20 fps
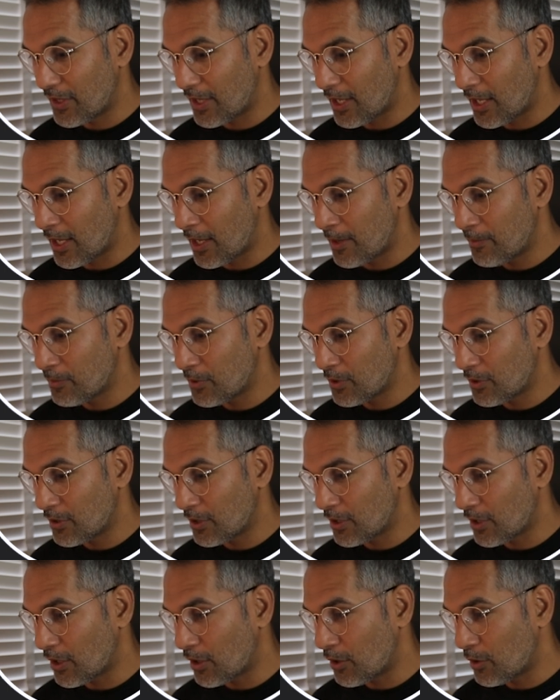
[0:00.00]
I'm going to
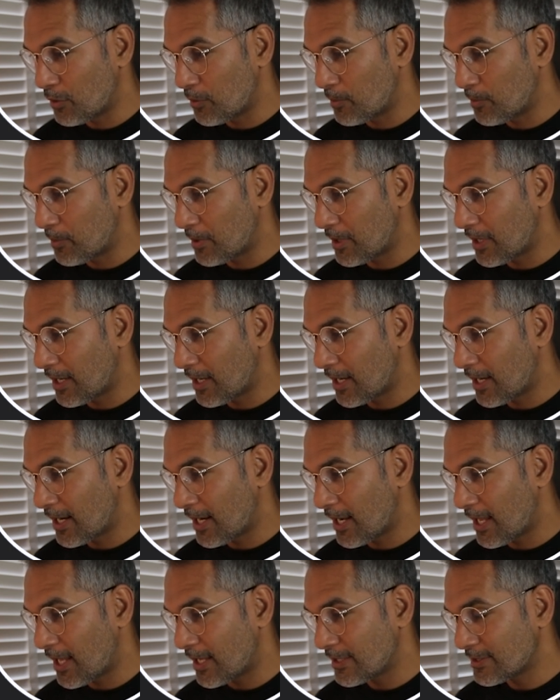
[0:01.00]
go
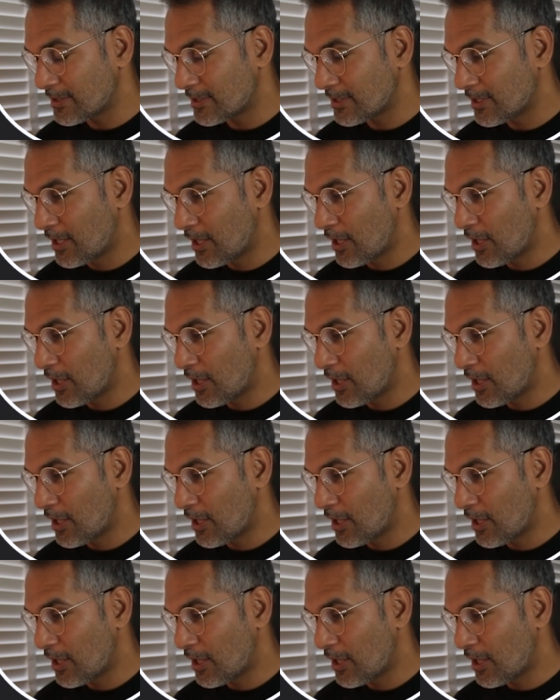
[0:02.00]
plus